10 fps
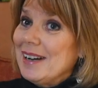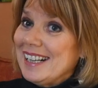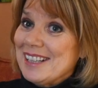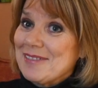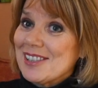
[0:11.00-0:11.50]

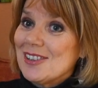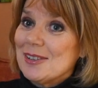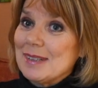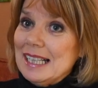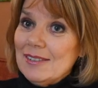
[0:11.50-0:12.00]
My name is
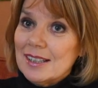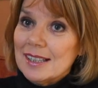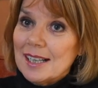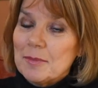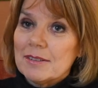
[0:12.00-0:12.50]
Nuala
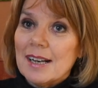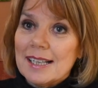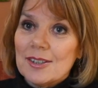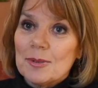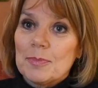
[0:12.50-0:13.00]
McKeever. I'm a
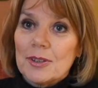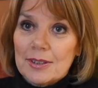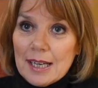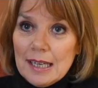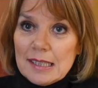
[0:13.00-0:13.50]
writer,
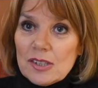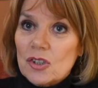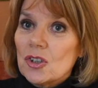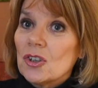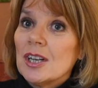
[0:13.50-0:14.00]

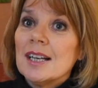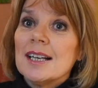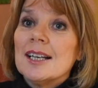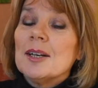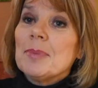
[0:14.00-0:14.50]
broadcaster,
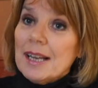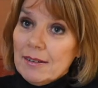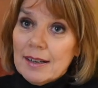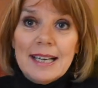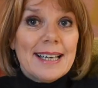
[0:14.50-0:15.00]

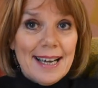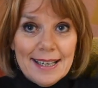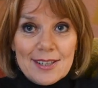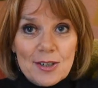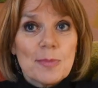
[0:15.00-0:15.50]
playwright,
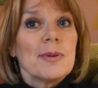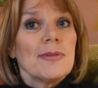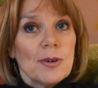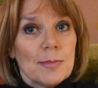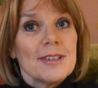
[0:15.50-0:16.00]
actor,
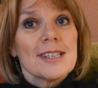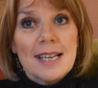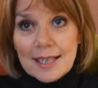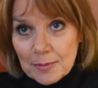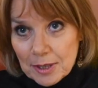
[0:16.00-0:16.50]
performer,
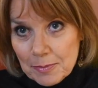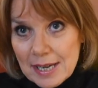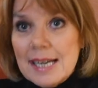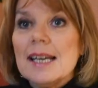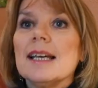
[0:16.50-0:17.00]
stand-up
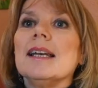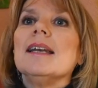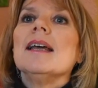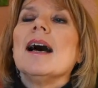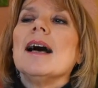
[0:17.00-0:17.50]

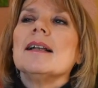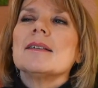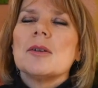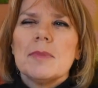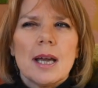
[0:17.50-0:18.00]
comedian,
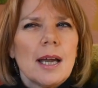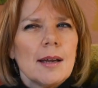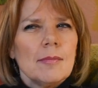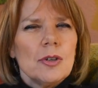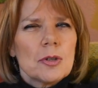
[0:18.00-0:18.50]
and
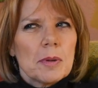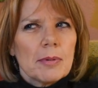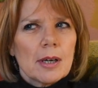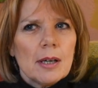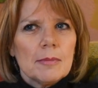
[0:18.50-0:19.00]
sometime
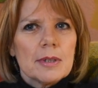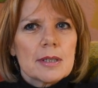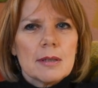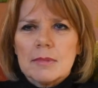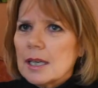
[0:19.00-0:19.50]
newspaper
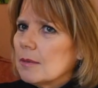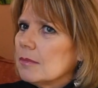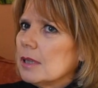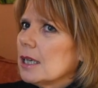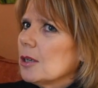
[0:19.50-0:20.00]
columnist,
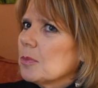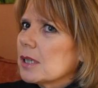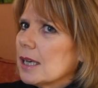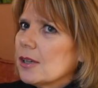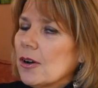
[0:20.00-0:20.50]
sometime radio
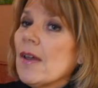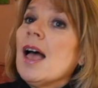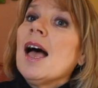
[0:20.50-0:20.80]
presenter.